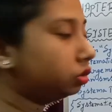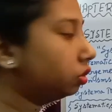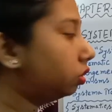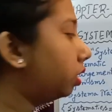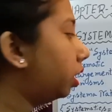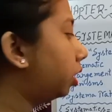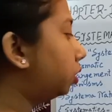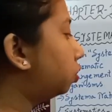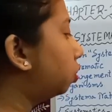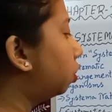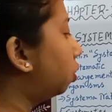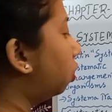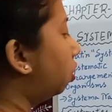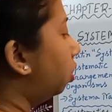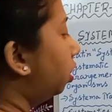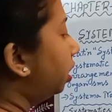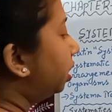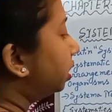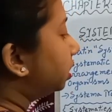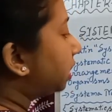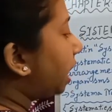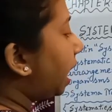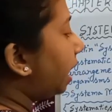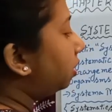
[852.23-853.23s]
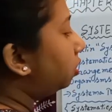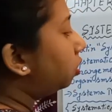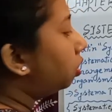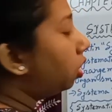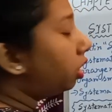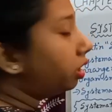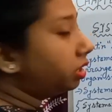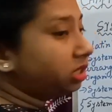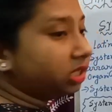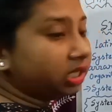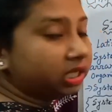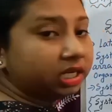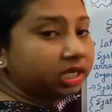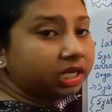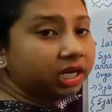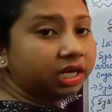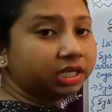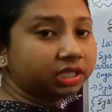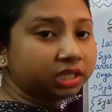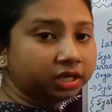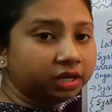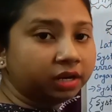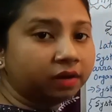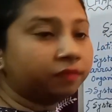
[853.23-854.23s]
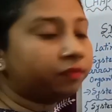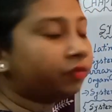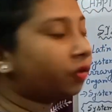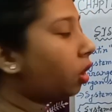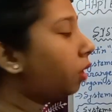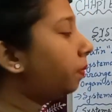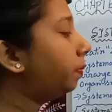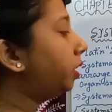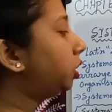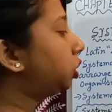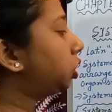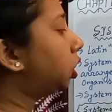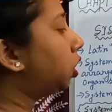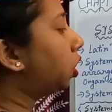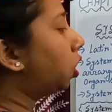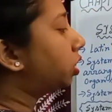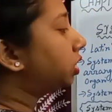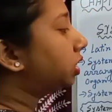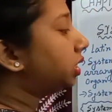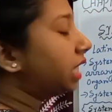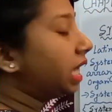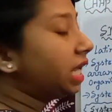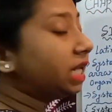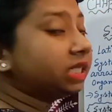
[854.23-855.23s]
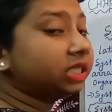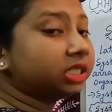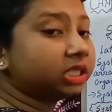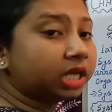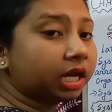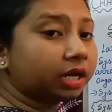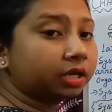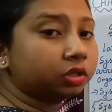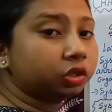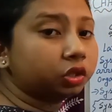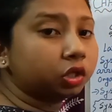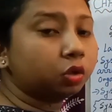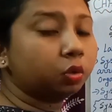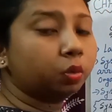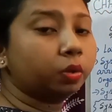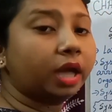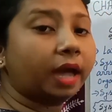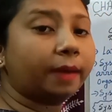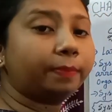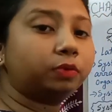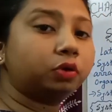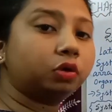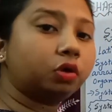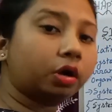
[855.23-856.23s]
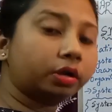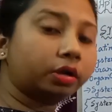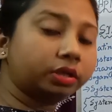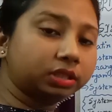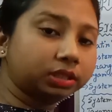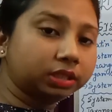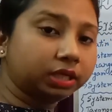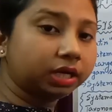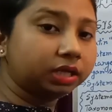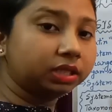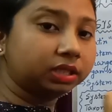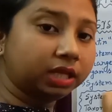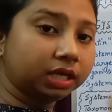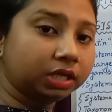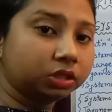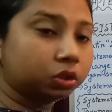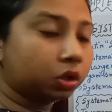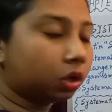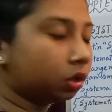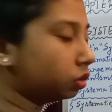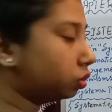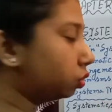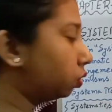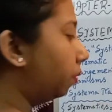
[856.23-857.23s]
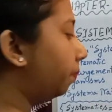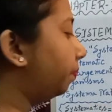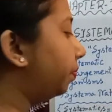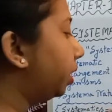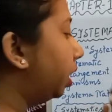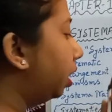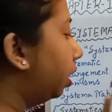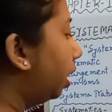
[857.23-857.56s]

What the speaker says: Okay, so cytology related information or cell structure, we have to consider this also.